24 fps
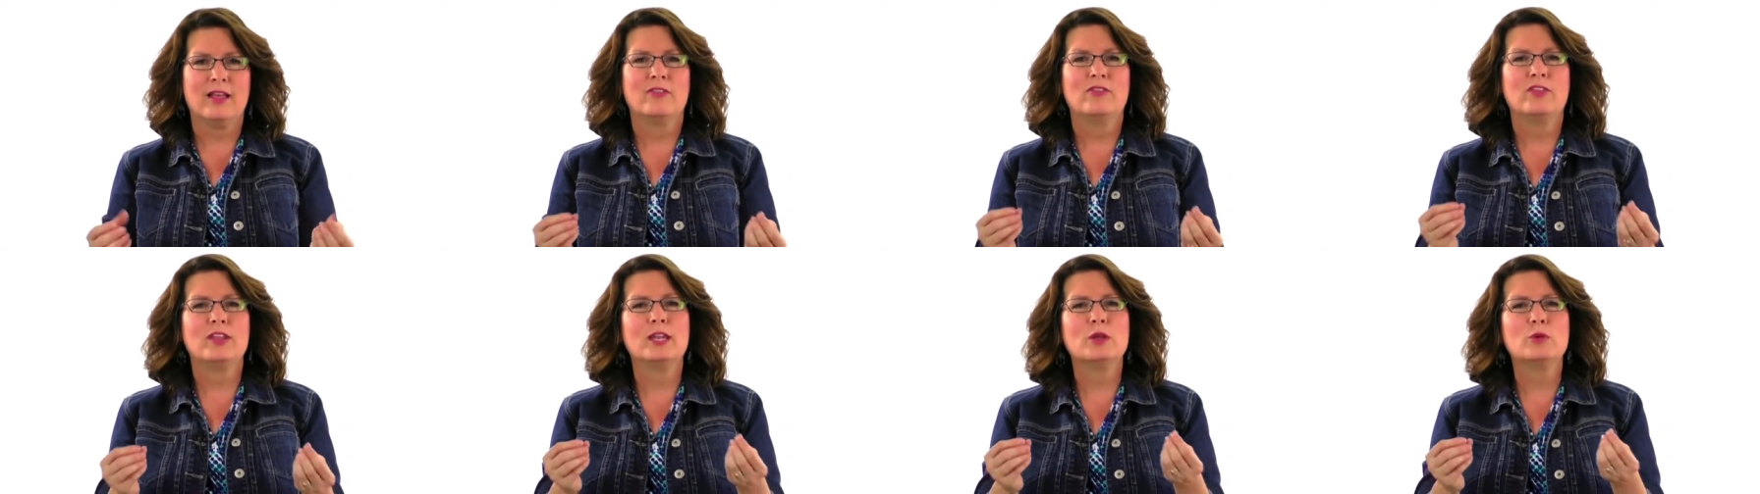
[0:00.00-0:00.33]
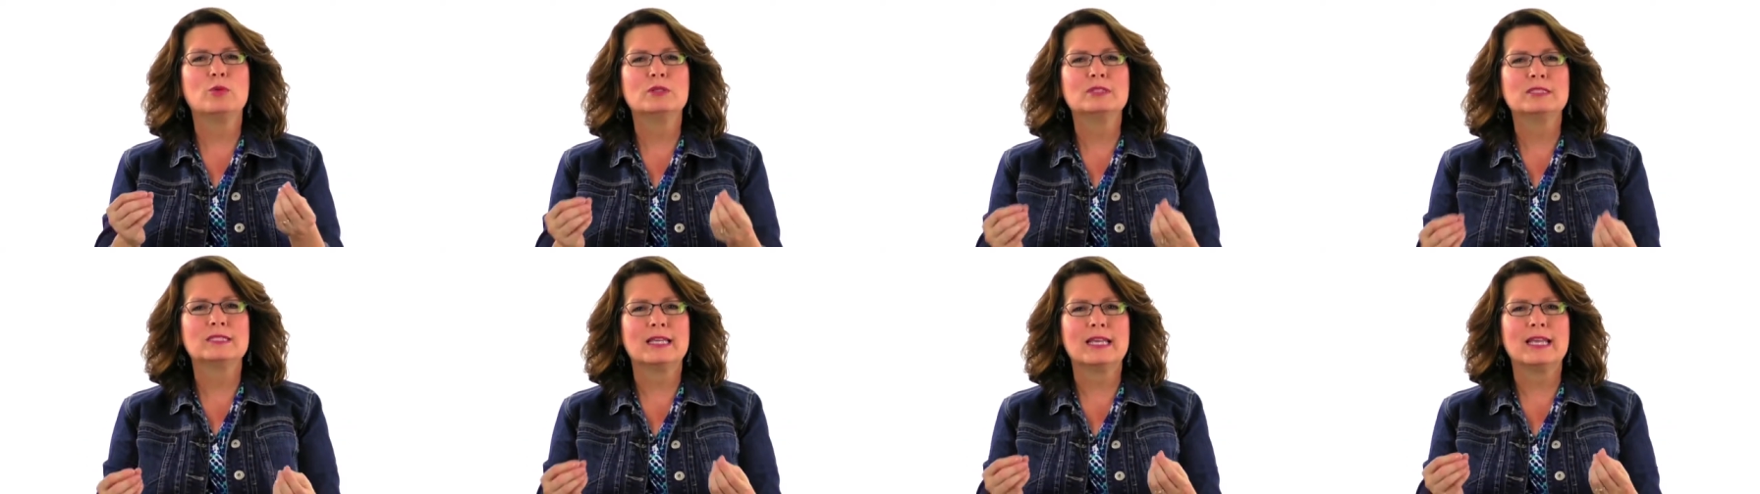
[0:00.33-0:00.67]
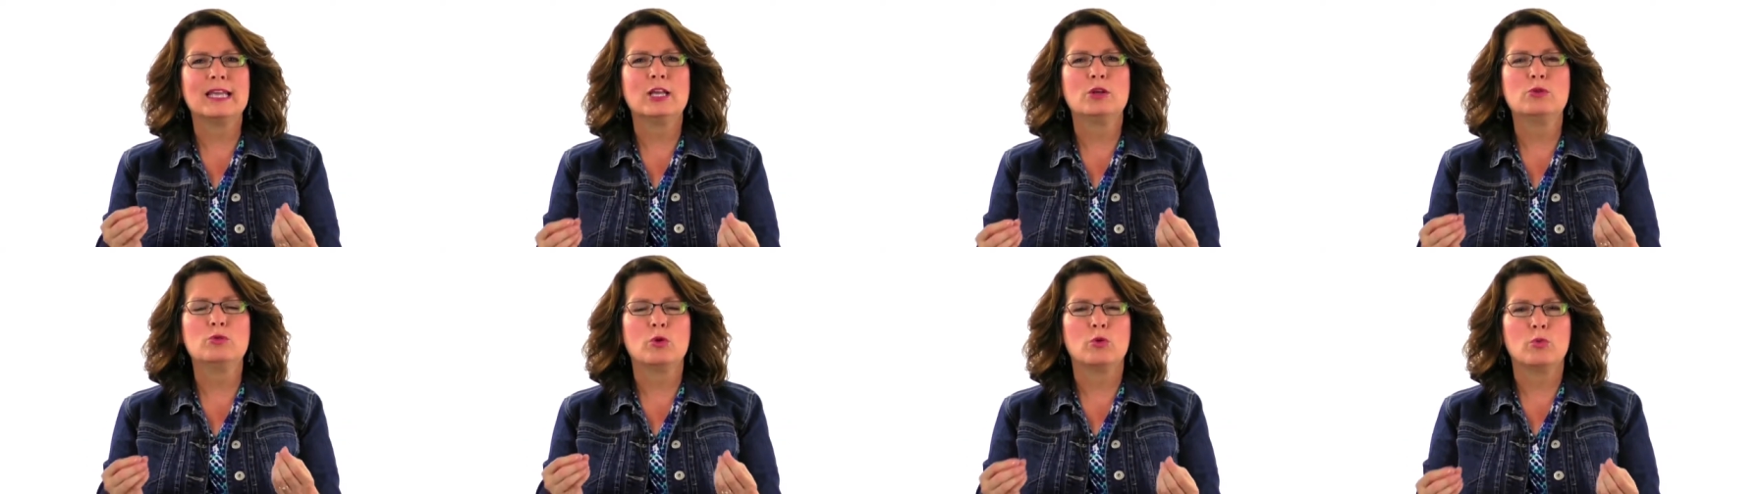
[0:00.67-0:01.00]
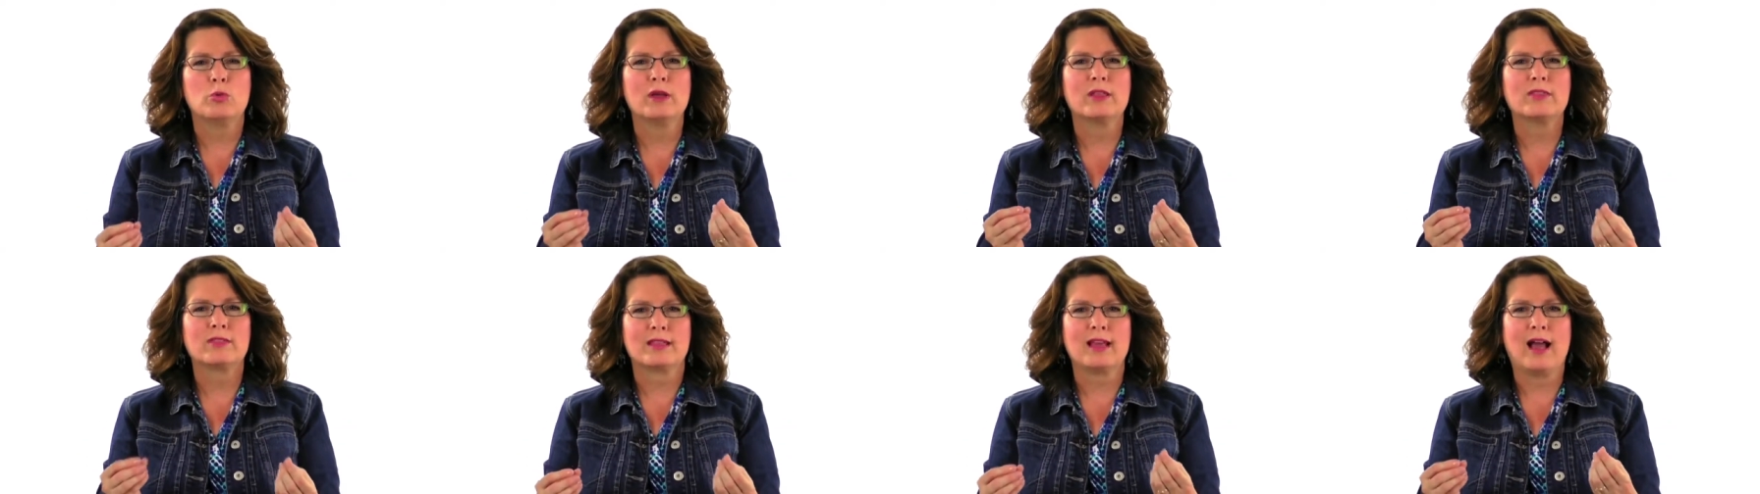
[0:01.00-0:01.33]
that he was equal
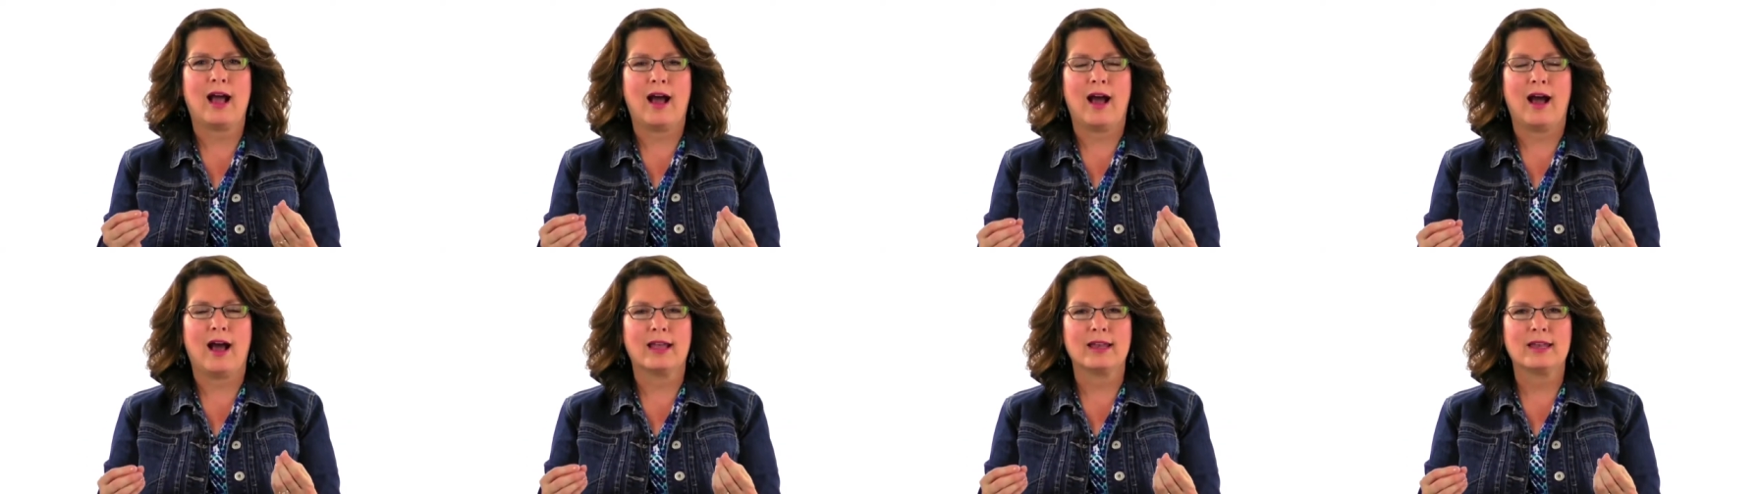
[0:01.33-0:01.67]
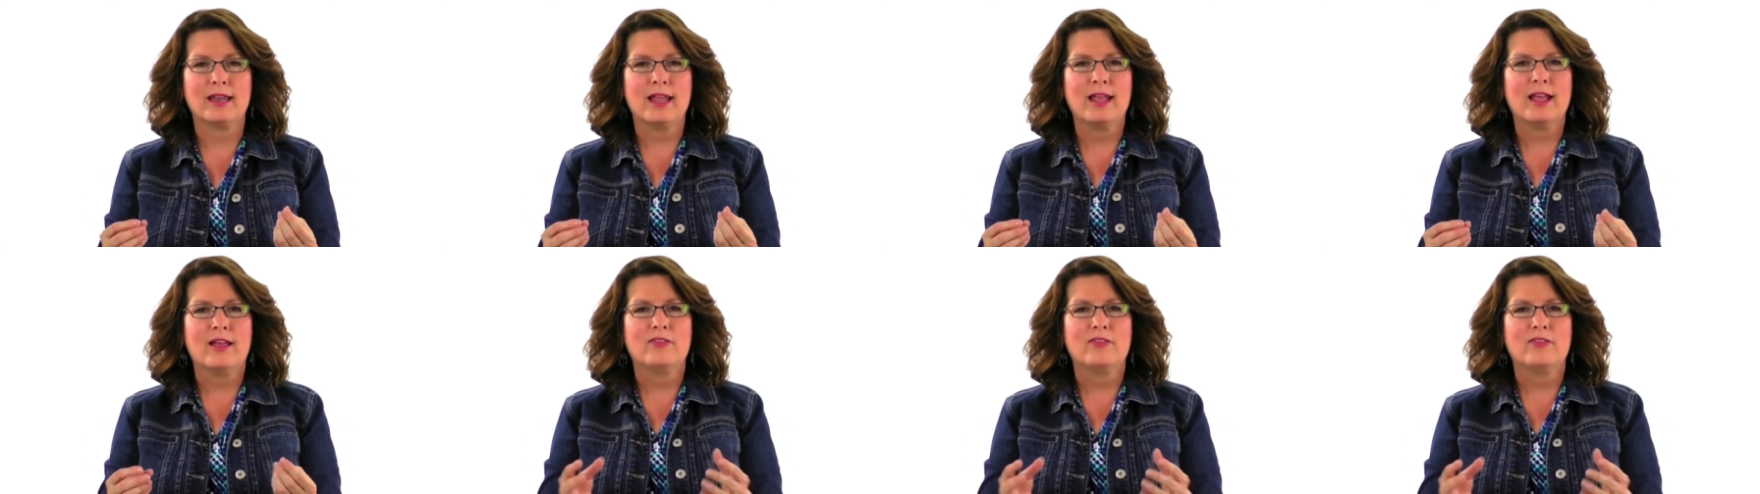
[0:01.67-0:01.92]
with God,